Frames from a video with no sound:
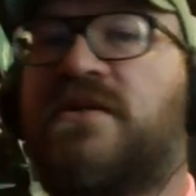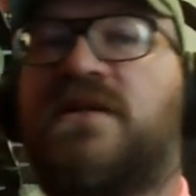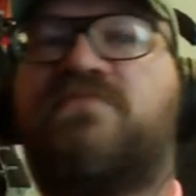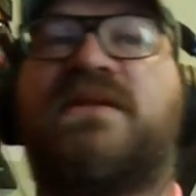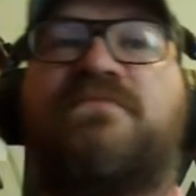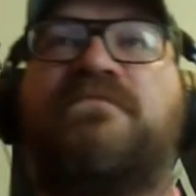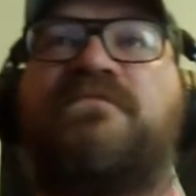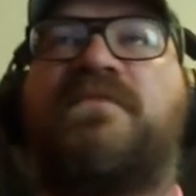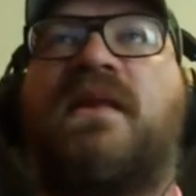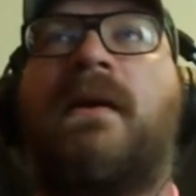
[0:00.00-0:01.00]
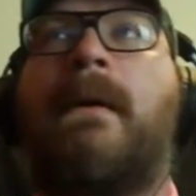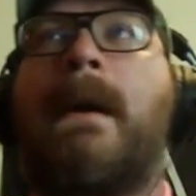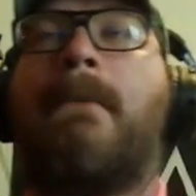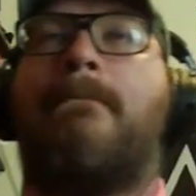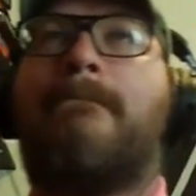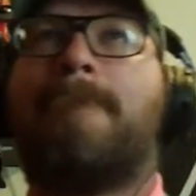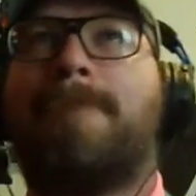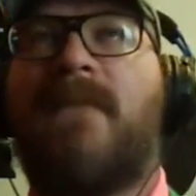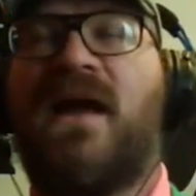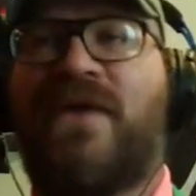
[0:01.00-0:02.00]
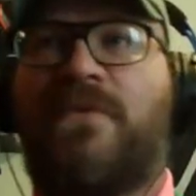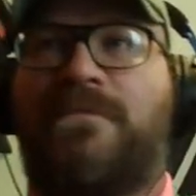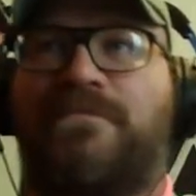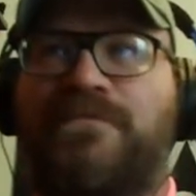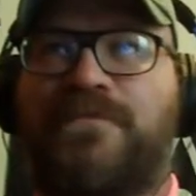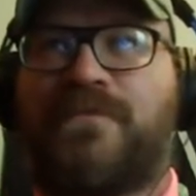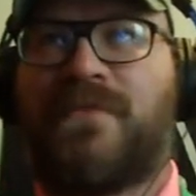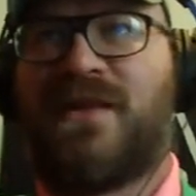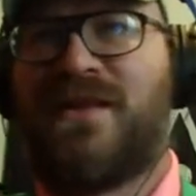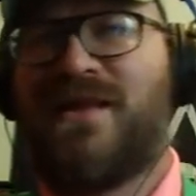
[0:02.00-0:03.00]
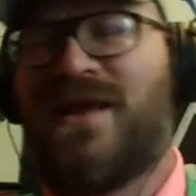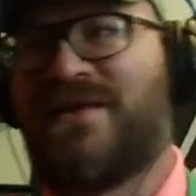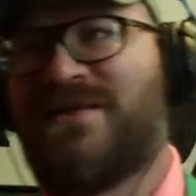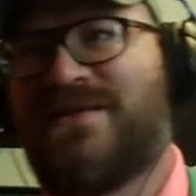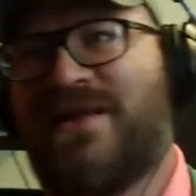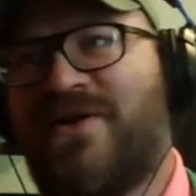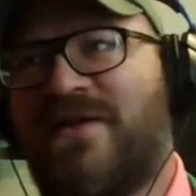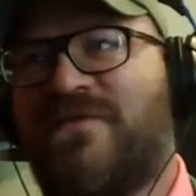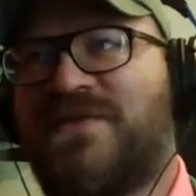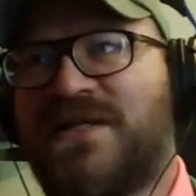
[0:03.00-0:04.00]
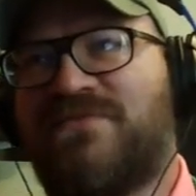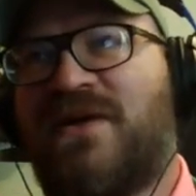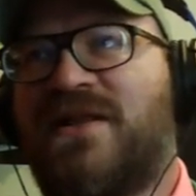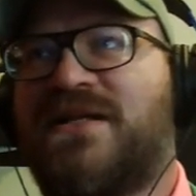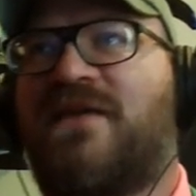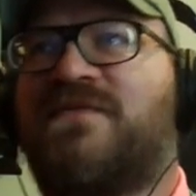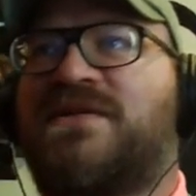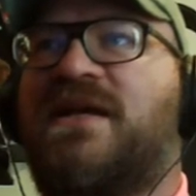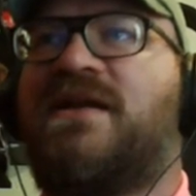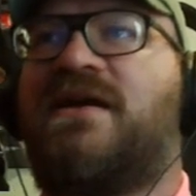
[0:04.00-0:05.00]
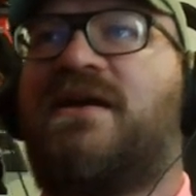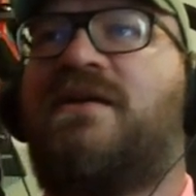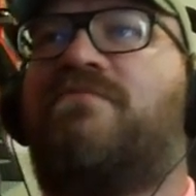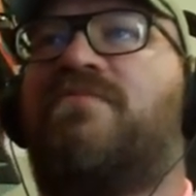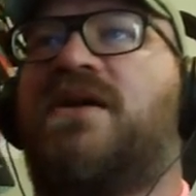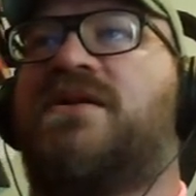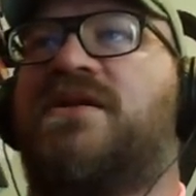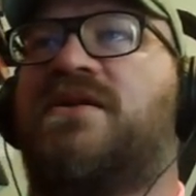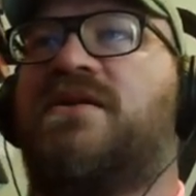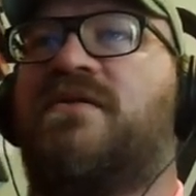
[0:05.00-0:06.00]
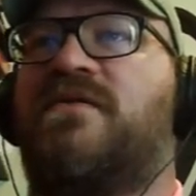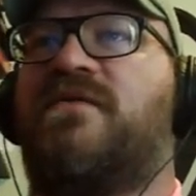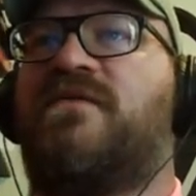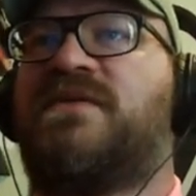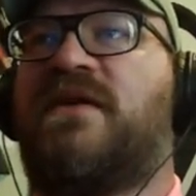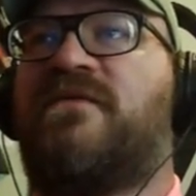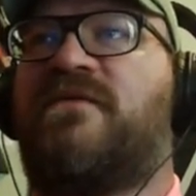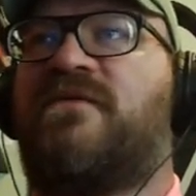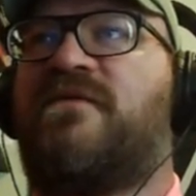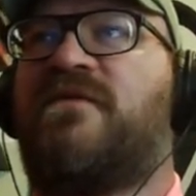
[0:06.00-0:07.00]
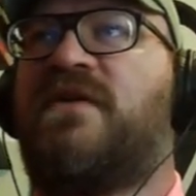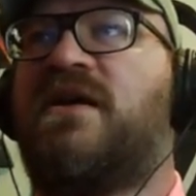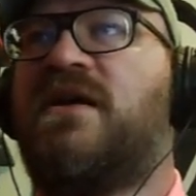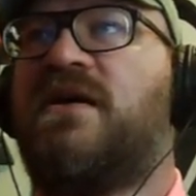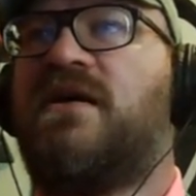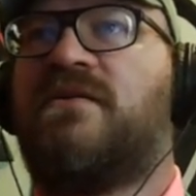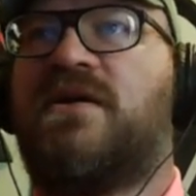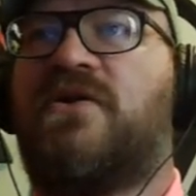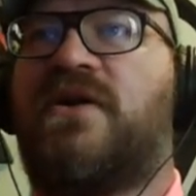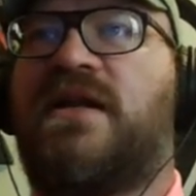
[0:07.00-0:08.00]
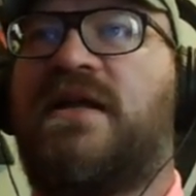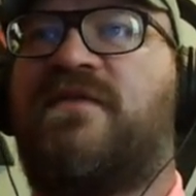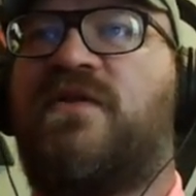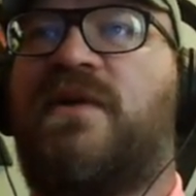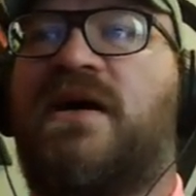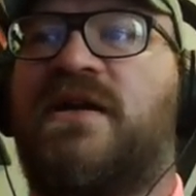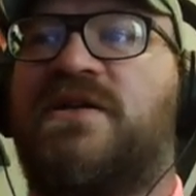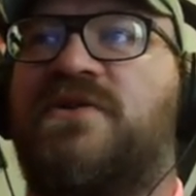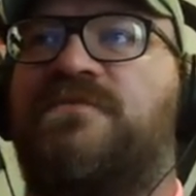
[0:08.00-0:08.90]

Yes, please. There we go. Nice. Now I have six Molotovs and a ton of stuff. I'm gonna go ahead and leave you behind, too.